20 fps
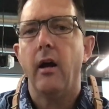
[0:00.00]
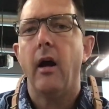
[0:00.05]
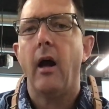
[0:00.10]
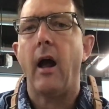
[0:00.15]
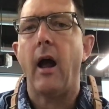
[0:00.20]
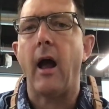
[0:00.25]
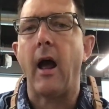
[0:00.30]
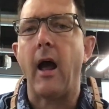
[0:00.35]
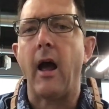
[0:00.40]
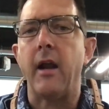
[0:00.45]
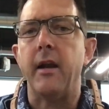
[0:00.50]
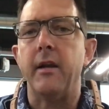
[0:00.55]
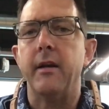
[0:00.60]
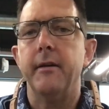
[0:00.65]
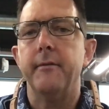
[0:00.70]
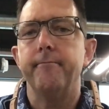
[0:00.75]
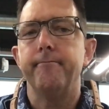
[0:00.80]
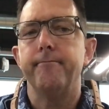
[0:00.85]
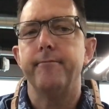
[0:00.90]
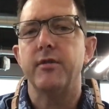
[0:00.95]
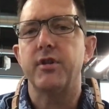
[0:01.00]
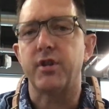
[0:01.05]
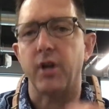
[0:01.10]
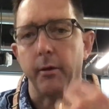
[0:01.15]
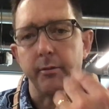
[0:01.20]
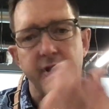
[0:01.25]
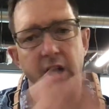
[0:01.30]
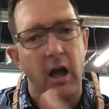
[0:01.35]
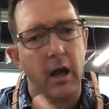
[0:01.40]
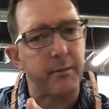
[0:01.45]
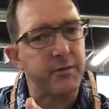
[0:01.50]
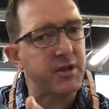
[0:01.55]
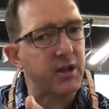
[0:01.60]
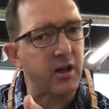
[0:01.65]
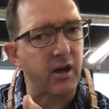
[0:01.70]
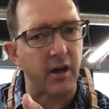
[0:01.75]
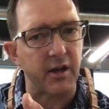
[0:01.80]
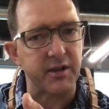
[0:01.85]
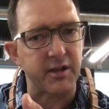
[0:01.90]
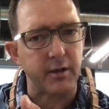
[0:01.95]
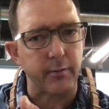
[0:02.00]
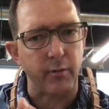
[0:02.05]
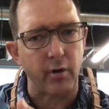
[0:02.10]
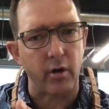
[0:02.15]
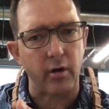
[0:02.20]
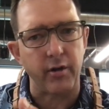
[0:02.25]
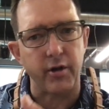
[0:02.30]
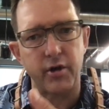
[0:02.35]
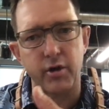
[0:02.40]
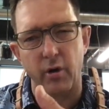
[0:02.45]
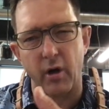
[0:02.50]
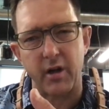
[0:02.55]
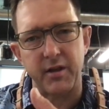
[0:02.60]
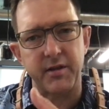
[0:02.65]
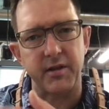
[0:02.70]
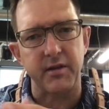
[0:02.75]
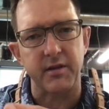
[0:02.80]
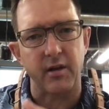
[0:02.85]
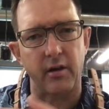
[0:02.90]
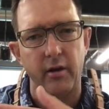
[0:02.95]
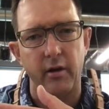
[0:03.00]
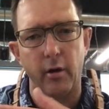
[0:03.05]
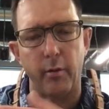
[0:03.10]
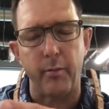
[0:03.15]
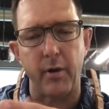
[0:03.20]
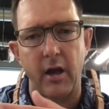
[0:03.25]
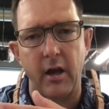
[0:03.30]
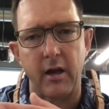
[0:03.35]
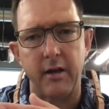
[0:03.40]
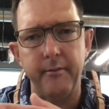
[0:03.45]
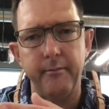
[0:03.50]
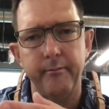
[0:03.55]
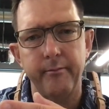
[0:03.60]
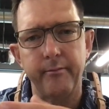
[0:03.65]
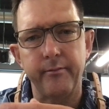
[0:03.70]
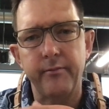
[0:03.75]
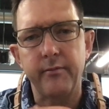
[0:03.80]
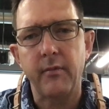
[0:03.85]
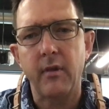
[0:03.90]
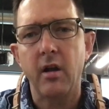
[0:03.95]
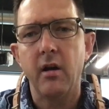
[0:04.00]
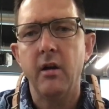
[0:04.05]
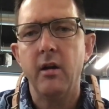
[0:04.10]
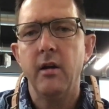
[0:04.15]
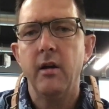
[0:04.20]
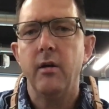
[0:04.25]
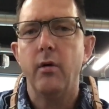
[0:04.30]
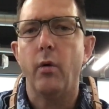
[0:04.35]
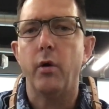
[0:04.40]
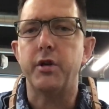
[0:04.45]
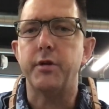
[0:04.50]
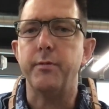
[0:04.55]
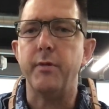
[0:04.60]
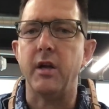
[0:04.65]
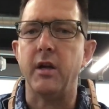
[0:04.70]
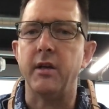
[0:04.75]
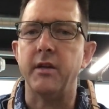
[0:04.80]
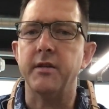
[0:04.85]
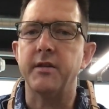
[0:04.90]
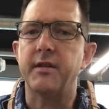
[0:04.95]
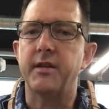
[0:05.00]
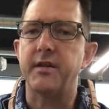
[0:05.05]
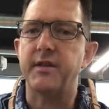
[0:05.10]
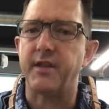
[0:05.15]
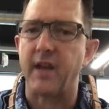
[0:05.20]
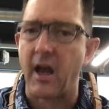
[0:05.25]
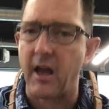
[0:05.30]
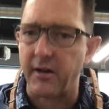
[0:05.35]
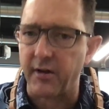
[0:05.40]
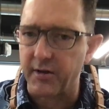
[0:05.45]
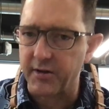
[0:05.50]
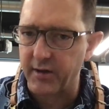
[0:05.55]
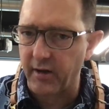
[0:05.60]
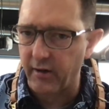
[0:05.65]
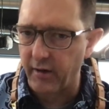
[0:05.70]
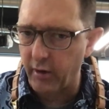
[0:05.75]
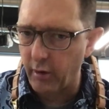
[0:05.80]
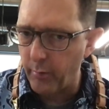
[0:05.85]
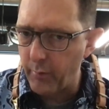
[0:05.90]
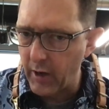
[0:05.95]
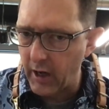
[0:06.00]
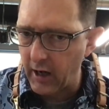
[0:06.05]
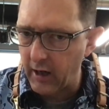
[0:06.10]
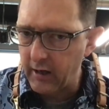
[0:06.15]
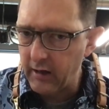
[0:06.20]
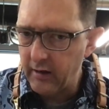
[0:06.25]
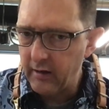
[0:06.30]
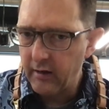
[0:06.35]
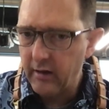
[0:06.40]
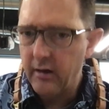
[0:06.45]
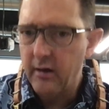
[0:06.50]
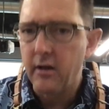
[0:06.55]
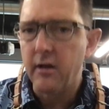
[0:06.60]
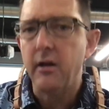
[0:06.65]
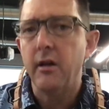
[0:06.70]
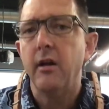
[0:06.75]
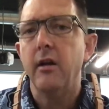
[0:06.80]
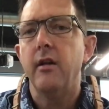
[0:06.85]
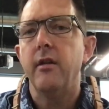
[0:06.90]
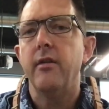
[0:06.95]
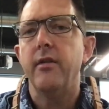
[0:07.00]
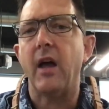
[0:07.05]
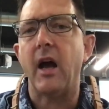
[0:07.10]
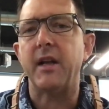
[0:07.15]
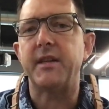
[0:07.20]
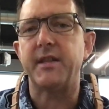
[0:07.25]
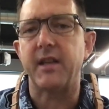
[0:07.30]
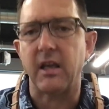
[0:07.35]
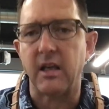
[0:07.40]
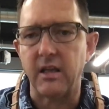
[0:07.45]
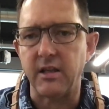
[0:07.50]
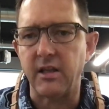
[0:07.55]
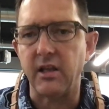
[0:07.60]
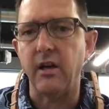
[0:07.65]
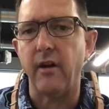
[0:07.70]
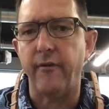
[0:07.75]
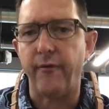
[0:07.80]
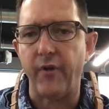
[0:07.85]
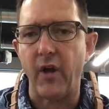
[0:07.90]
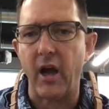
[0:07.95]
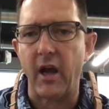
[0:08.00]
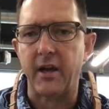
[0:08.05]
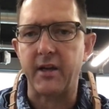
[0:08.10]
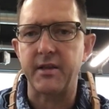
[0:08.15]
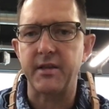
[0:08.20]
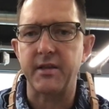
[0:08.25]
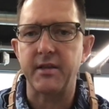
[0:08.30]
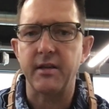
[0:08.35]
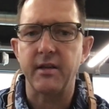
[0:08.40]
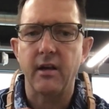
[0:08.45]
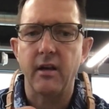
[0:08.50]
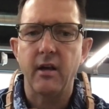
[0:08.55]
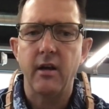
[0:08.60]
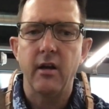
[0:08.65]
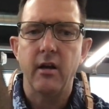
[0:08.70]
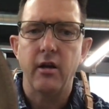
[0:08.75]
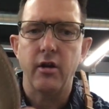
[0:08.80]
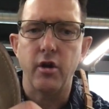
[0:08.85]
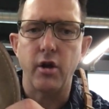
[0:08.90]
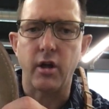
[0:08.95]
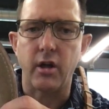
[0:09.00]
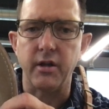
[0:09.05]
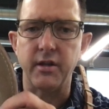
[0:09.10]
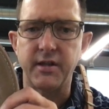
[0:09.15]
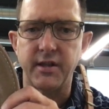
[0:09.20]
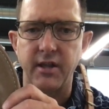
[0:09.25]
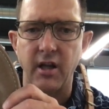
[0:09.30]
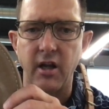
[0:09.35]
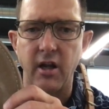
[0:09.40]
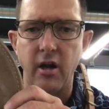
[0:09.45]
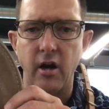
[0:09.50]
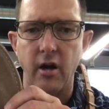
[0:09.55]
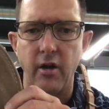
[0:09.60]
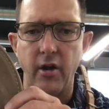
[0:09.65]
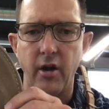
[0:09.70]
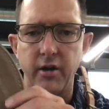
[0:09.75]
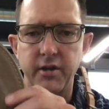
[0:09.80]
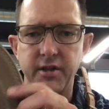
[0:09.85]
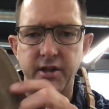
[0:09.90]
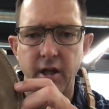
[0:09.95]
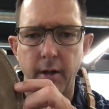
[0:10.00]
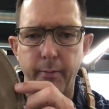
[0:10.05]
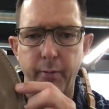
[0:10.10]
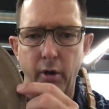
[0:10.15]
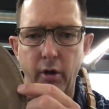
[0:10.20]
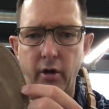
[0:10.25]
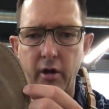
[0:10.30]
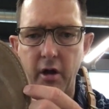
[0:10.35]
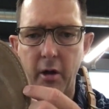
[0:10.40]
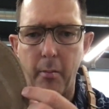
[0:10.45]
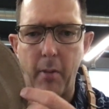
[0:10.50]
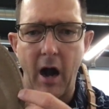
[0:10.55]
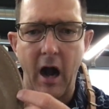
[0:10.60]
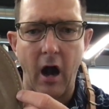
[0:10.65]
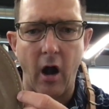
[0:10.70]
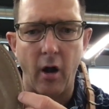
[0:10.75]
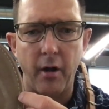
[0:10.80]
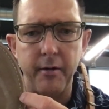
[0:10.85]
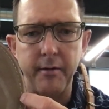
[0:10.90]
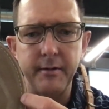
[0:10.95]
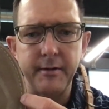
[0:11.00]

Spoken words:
And sometimes the customer, the trace is a little big, which means the sandal's a little big. That's easy to fix. You can see here there's typically about